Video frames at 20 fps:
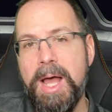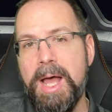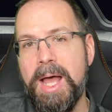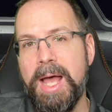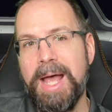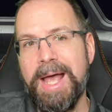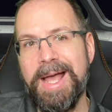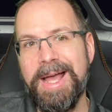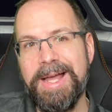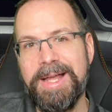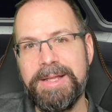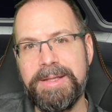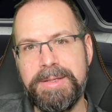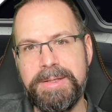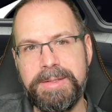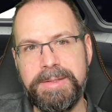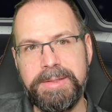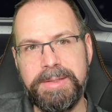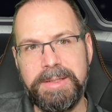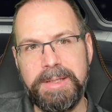
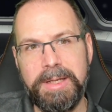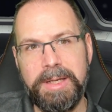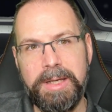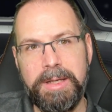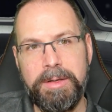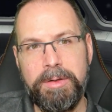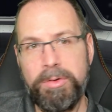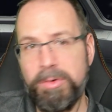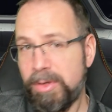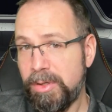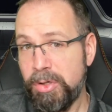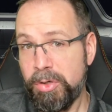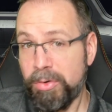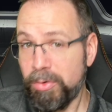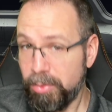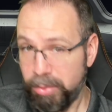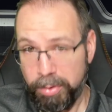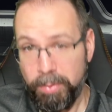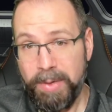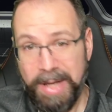and
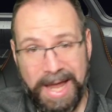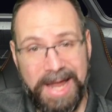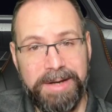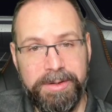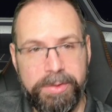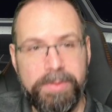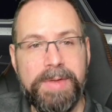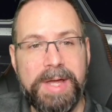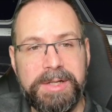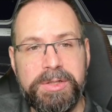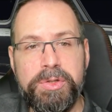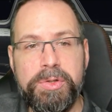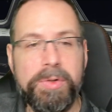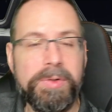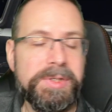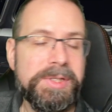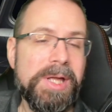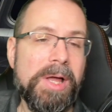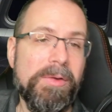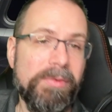you you can do that to
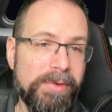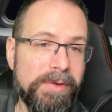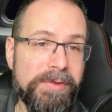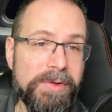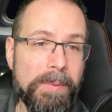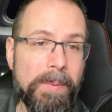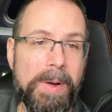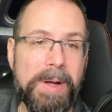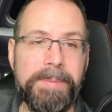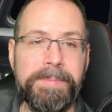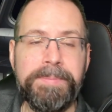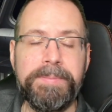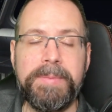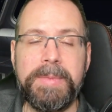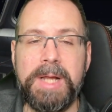yourself if you want.